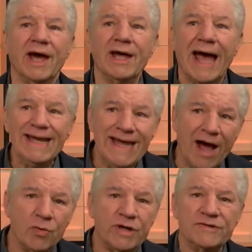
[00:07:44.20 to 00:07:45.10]
a guy I
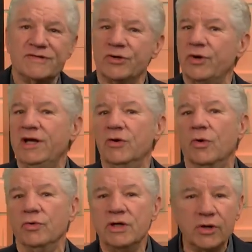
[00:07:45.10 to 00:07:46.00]
now consider a
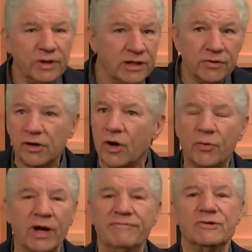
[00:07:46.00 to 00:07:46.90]
hero. You know, a year ago
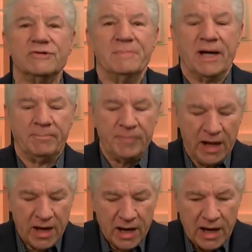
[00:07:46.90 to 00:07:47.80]
when I first met him,
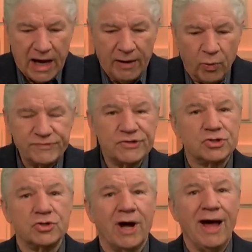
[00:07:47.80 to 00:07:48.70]
I wasn't
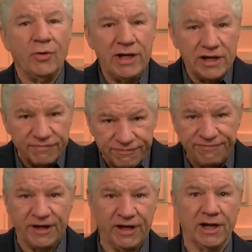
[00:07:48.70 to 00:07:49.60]
sure how he'd
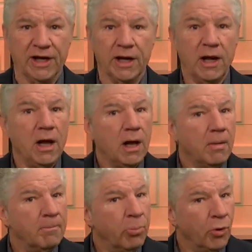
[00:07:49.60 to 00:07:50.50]
fit in.
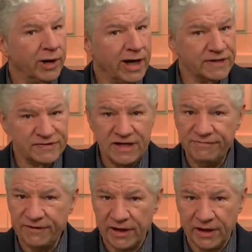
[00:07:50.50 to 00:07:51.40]
Boy, has he fit